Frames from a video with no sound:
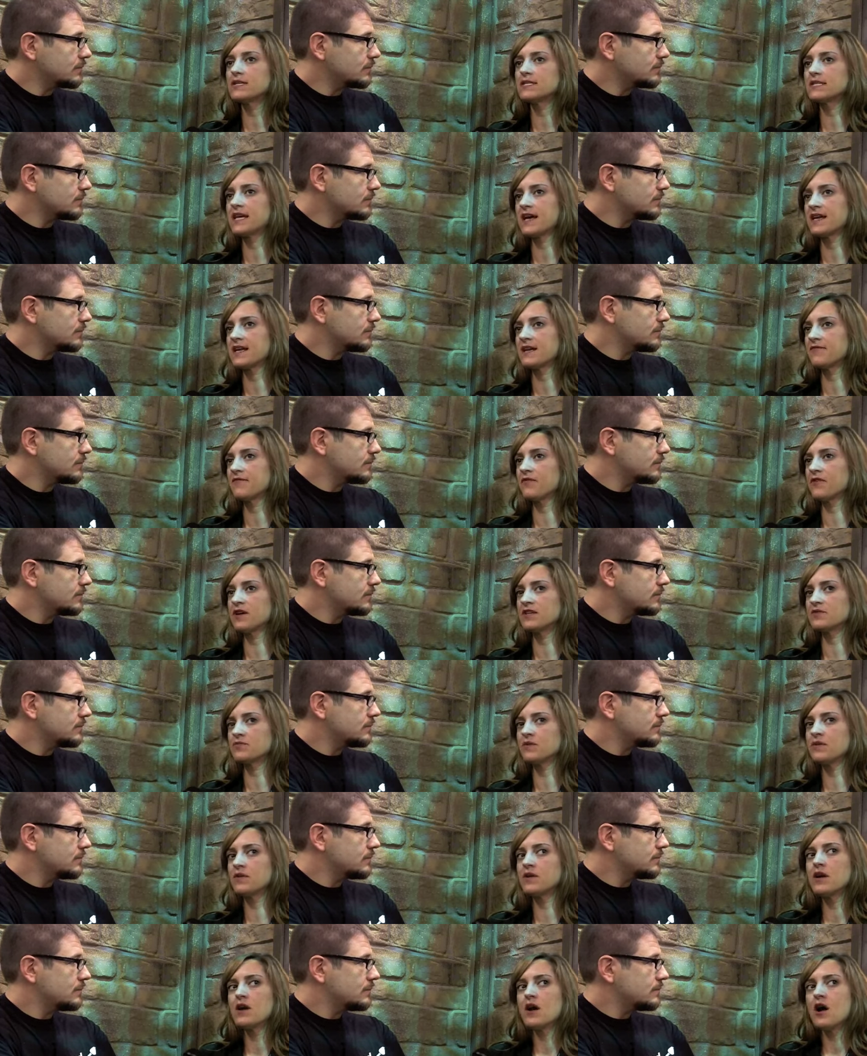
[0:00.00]
Speaker 1: exciting for
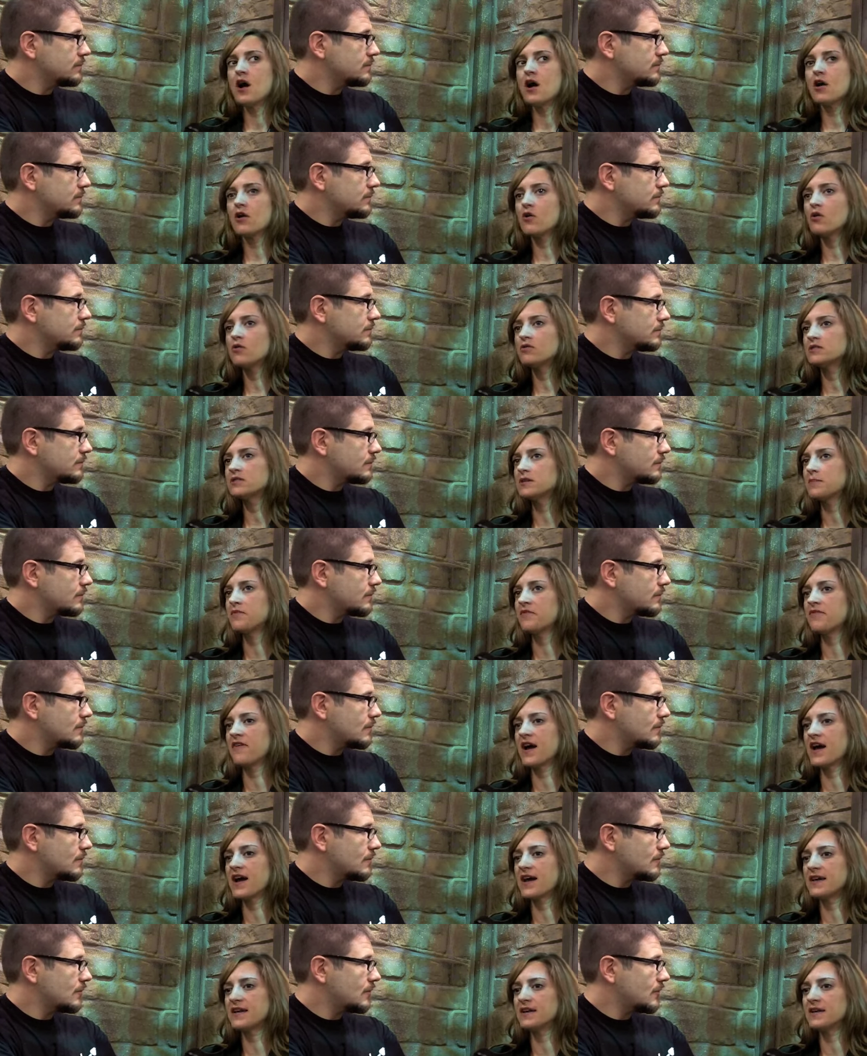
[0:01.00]
us. We, our goal is to
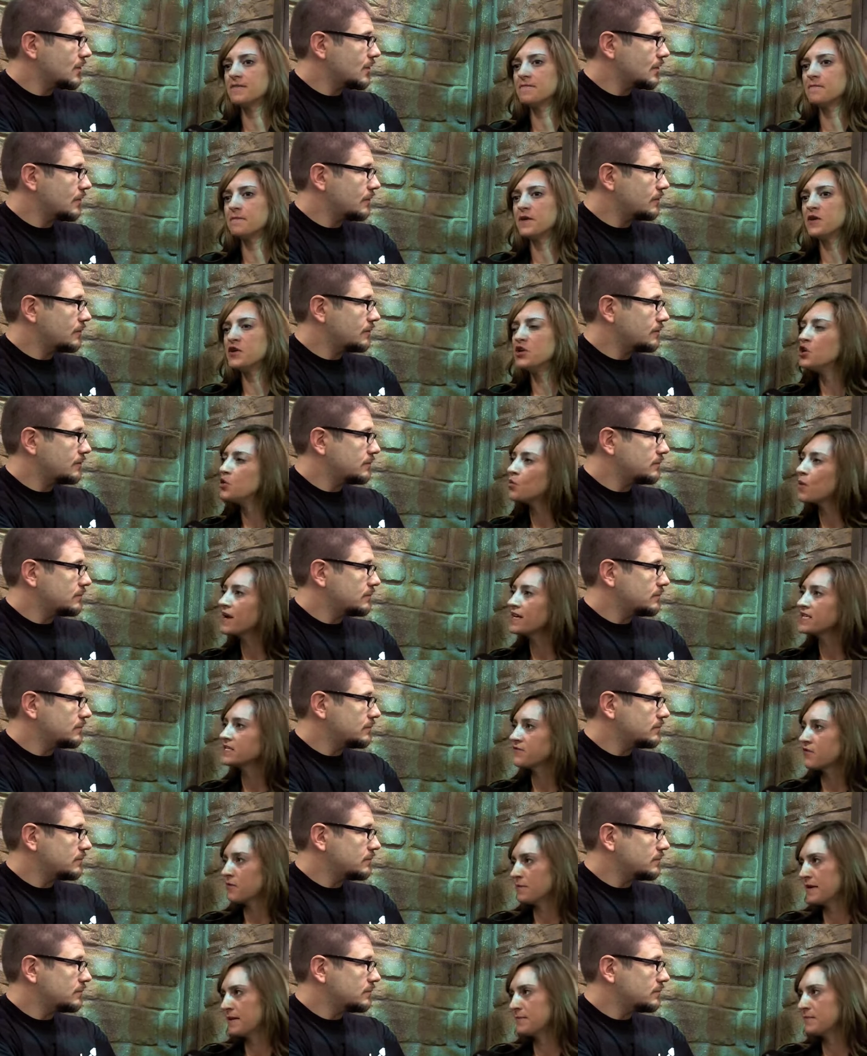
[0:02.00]
provide new
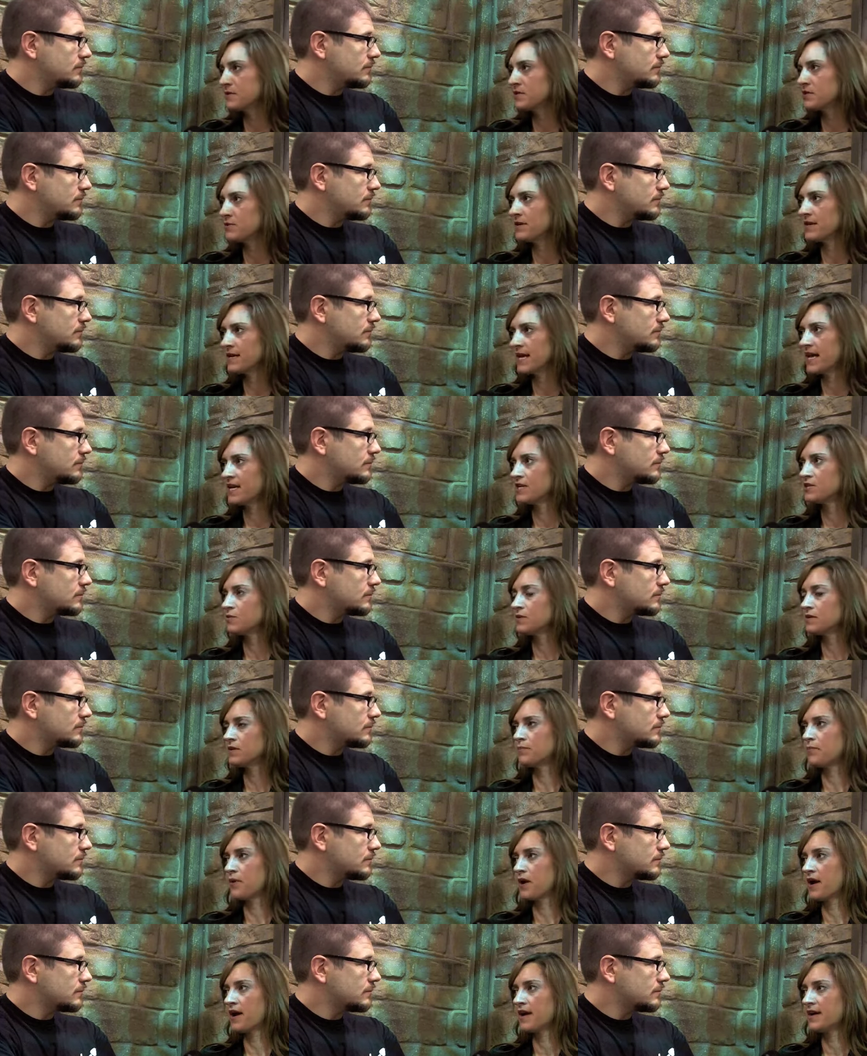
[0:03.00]
ways for people to engage with
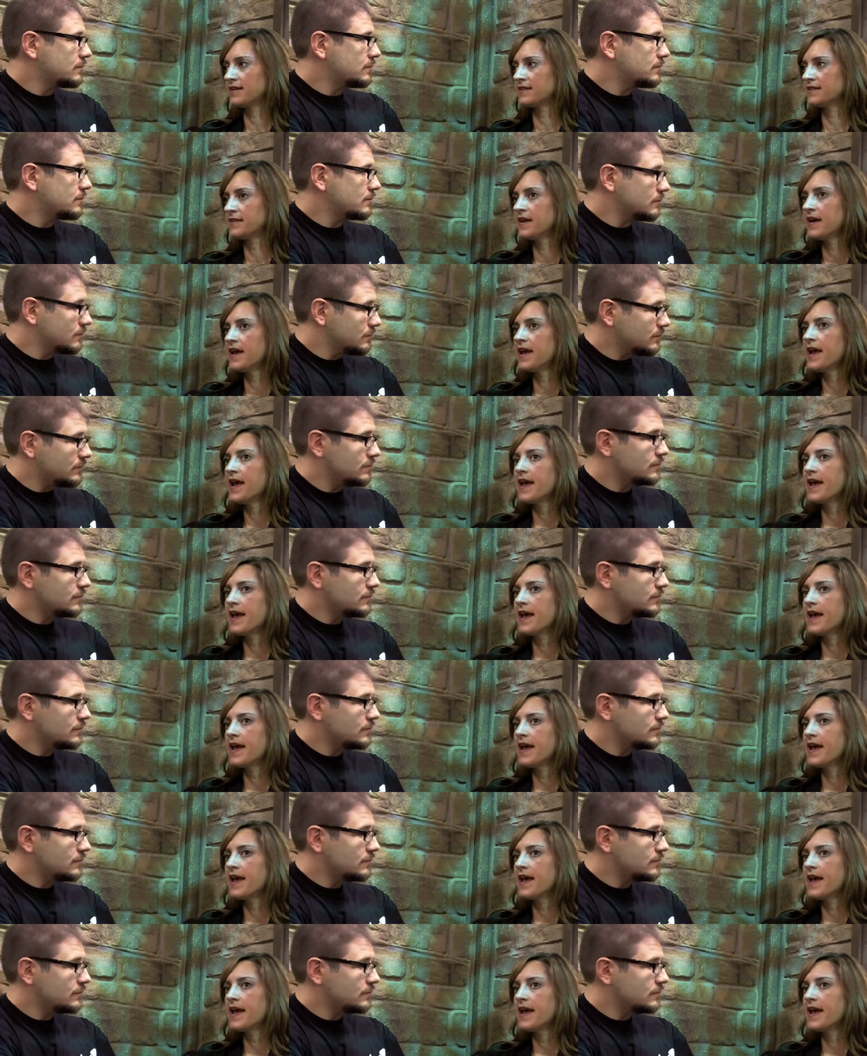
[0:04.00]
the brand.